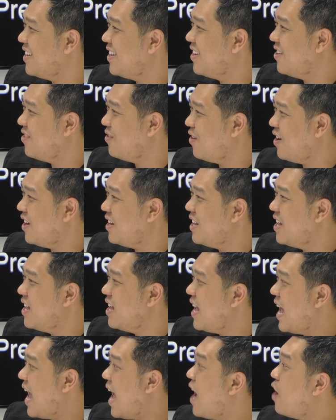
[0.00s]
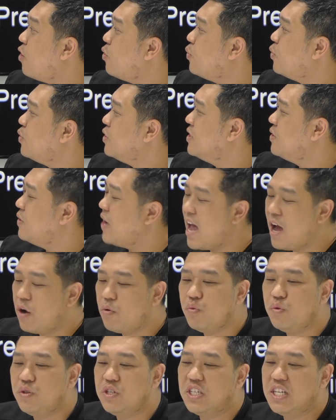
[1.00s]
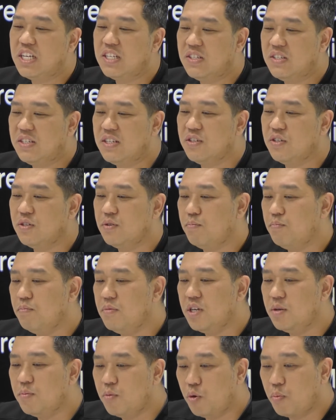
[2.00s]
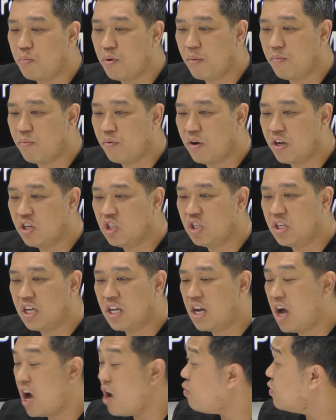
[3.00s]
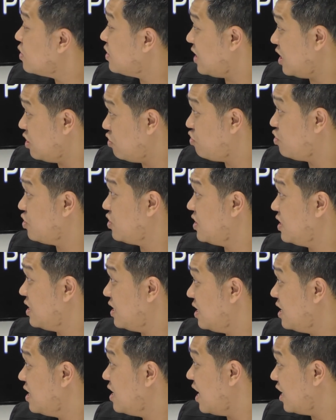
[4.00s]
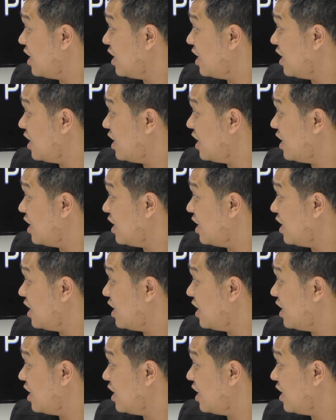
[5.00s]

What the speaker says: right? How would you consider this minimal preparation? And I was interested as